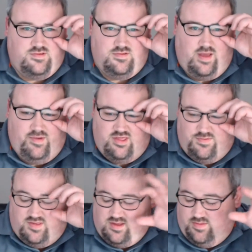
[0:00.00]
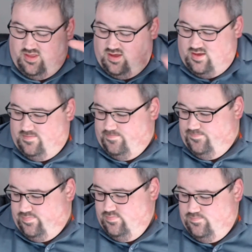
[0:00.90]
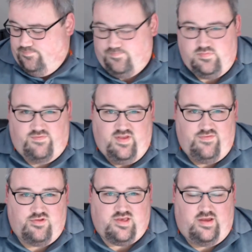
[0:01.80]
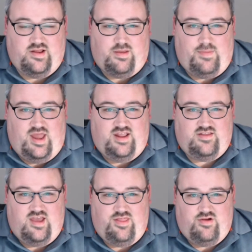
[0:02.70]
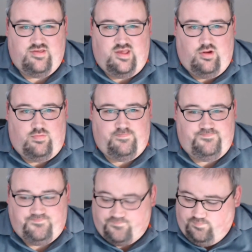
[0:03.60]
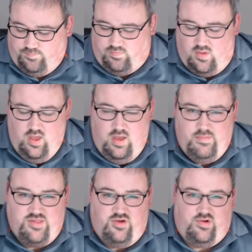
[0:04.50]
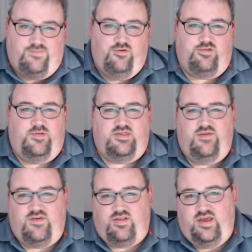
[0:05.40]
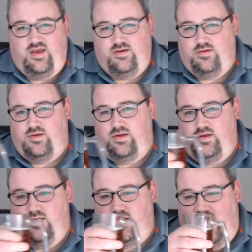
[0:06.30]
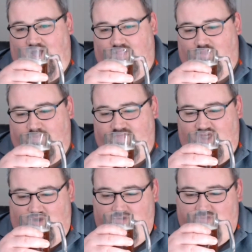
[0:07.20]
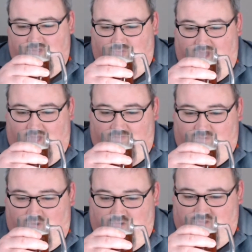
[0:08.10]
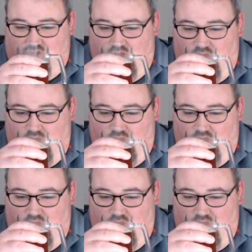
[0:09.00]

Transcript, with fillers: That might just be some of the the flavors kind of combining together because they don't mention grapefruit specifically. Uh, a little bit of that orange as well, of course.